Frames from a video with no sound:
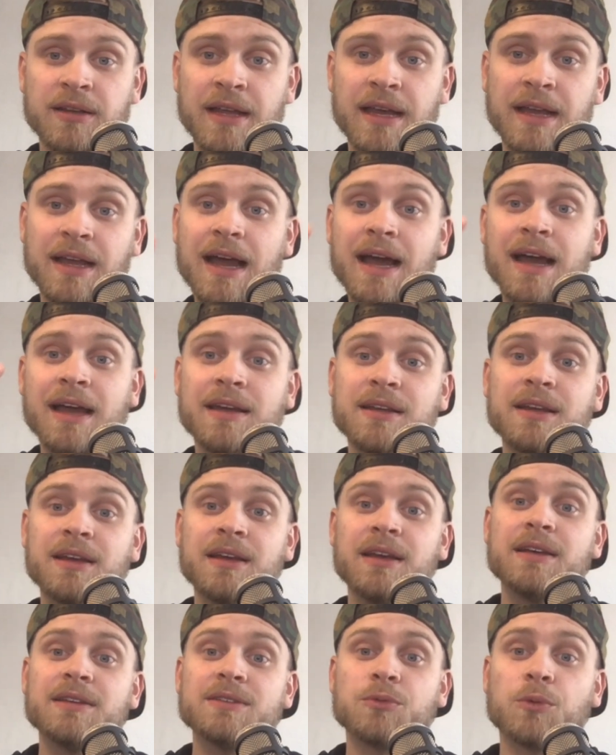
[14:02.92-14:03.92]
like I
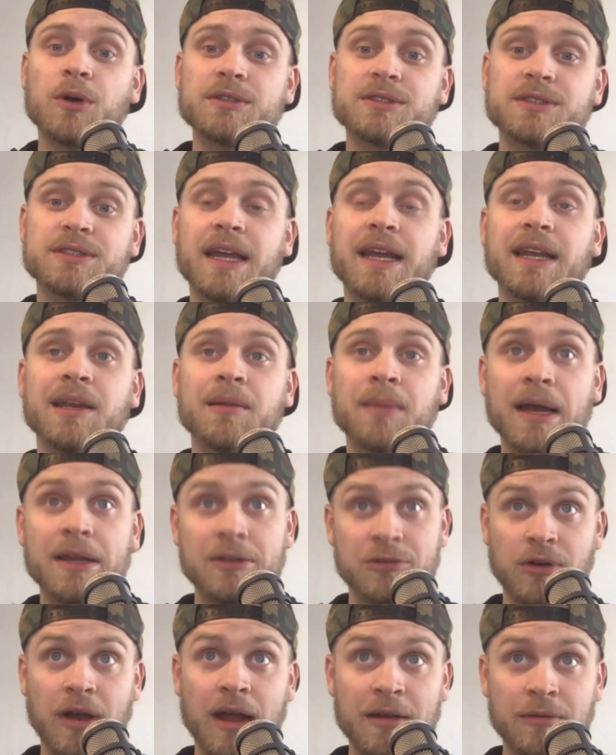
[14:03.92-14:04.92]
stand in my
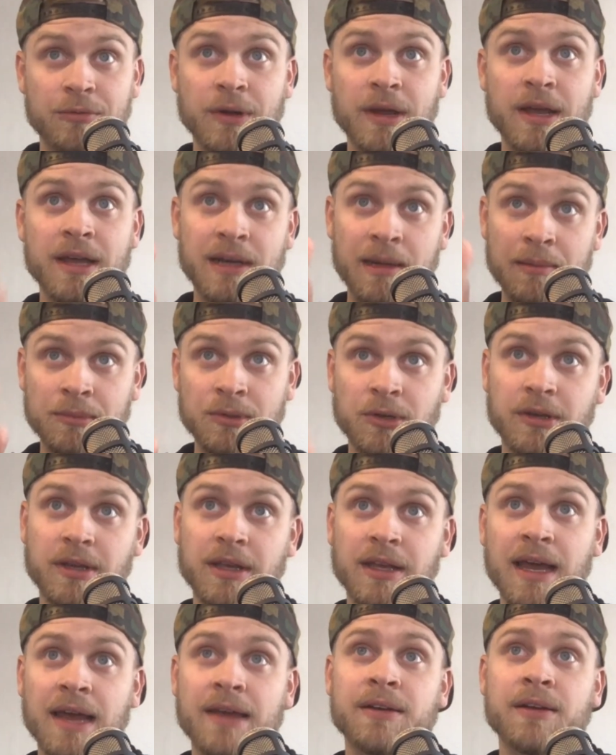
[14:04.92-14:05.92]
driveway and I'm
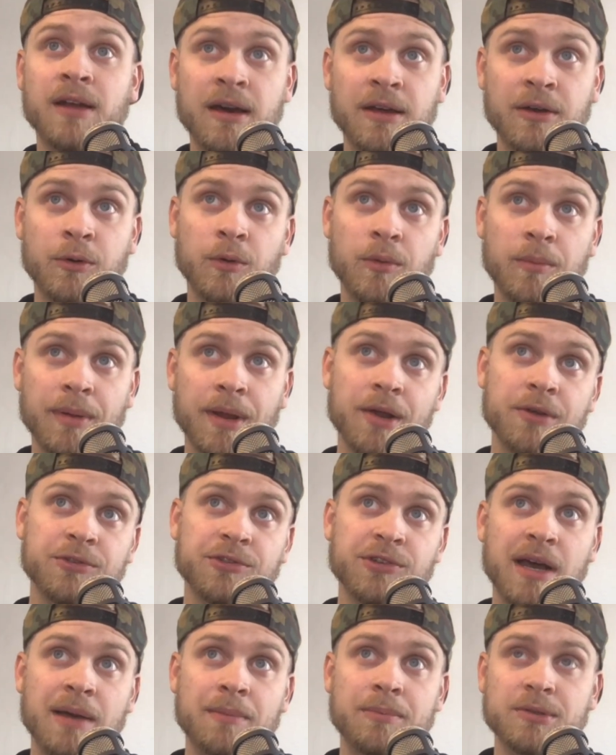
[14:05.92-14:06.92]
looking at an auto repair
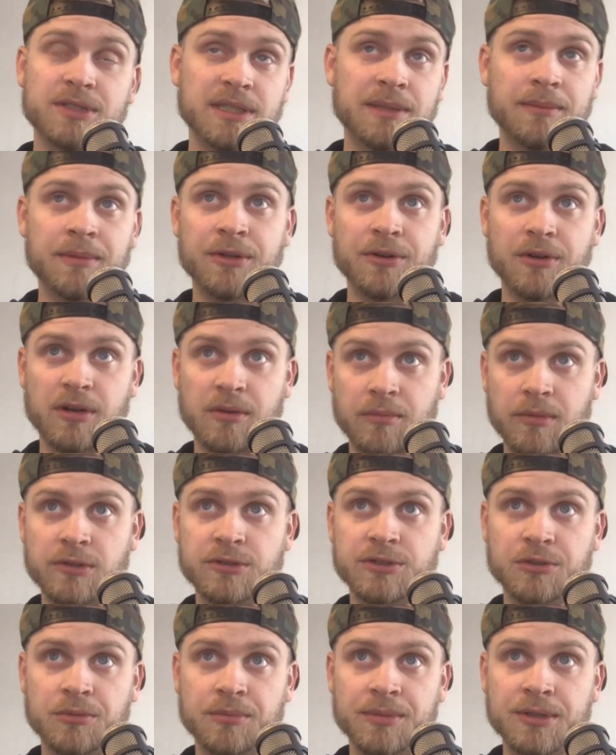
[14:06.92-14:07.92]
shop or some other
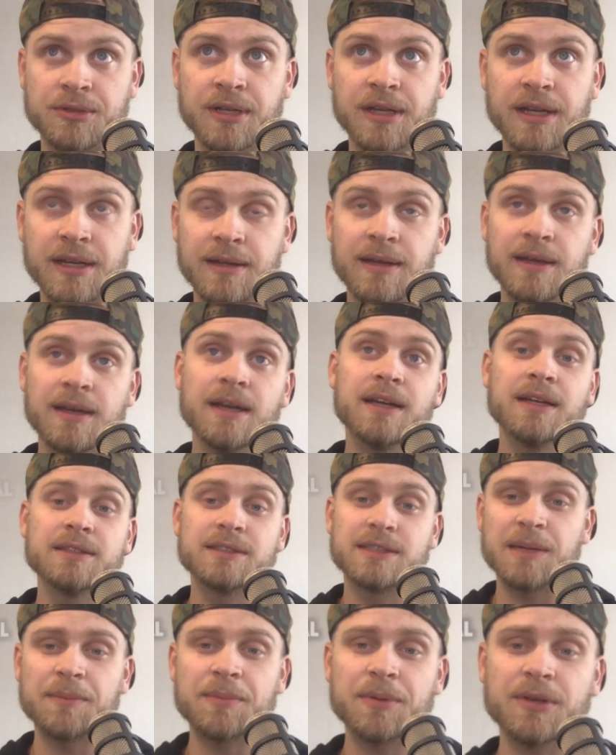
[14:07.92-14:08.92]
commercial building,
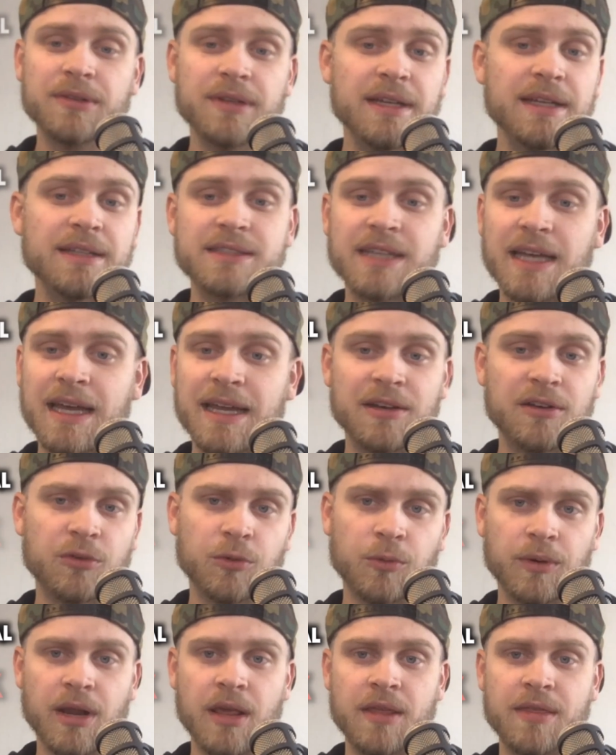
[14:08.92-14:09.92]
typically $10,000 to
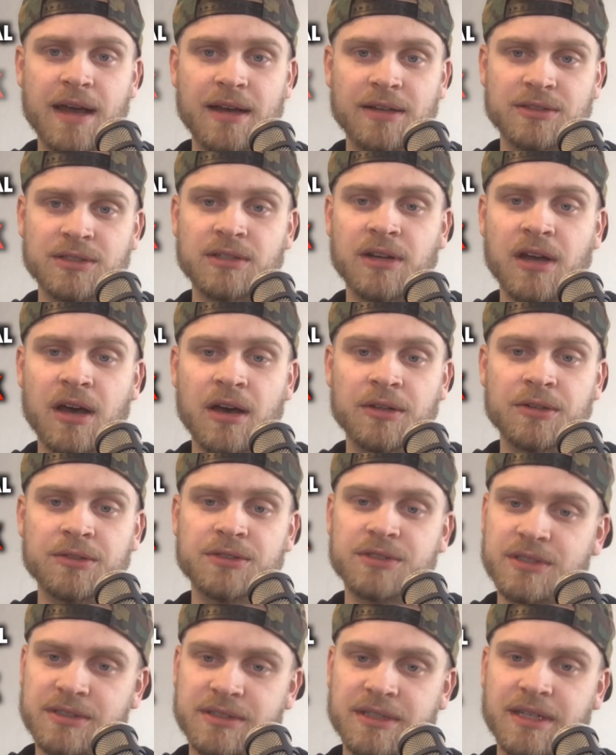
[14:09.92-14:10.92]

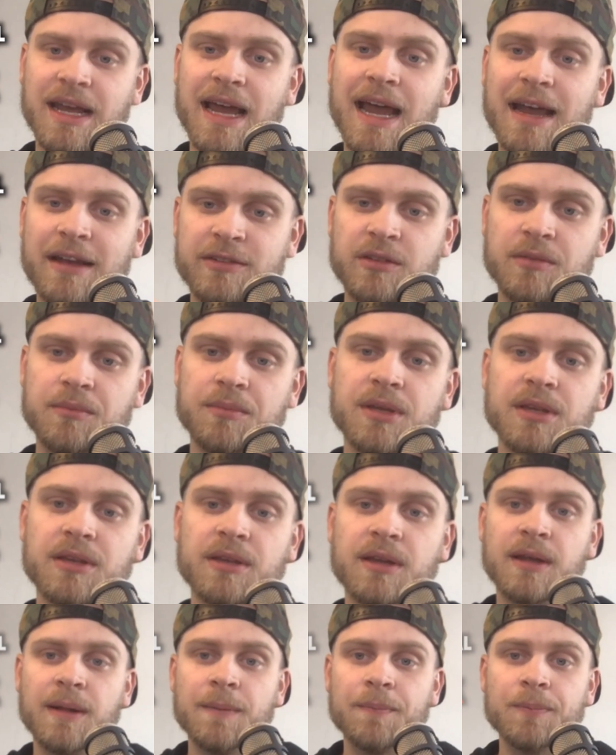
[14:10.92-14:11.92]
$20,000 is going to have to
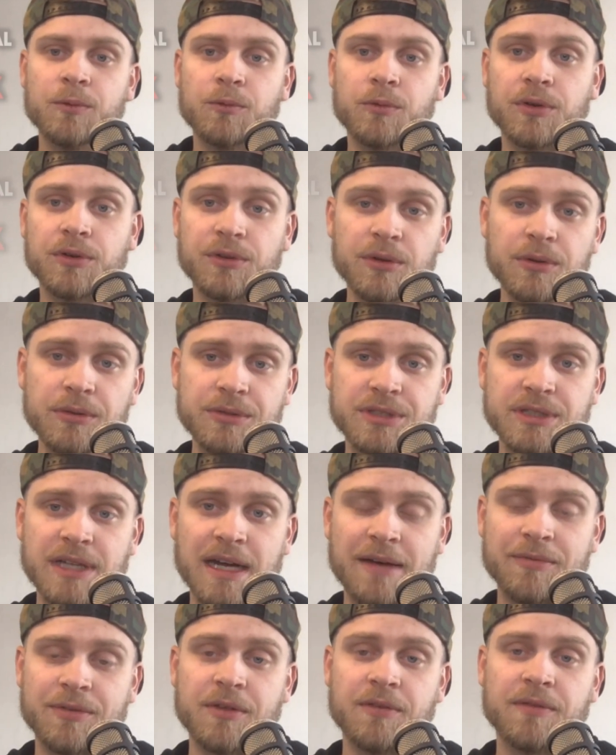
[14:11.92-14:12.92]
be reduced
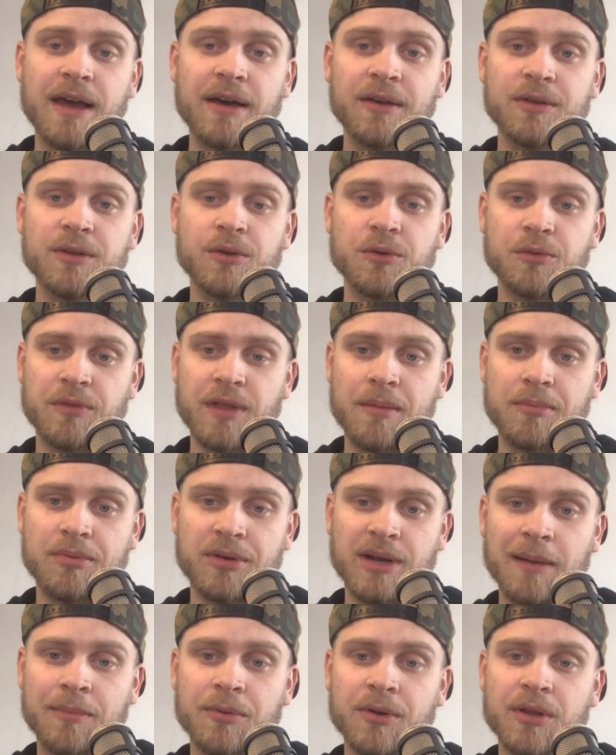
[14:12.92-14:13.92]
off the value of that
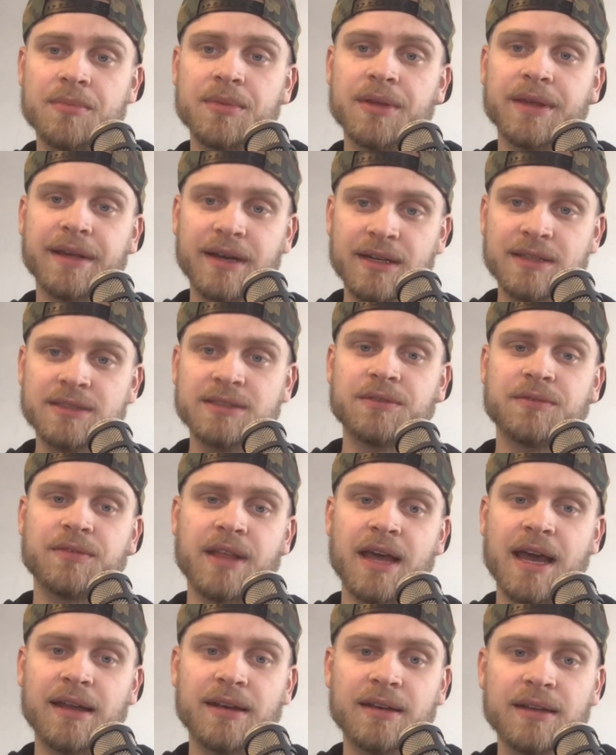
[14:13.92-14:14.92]
property because of
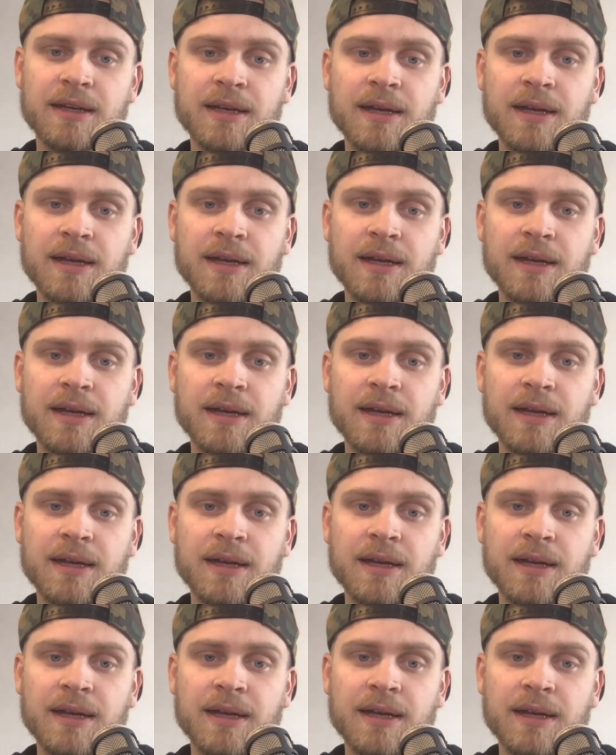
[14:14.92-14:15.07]
that.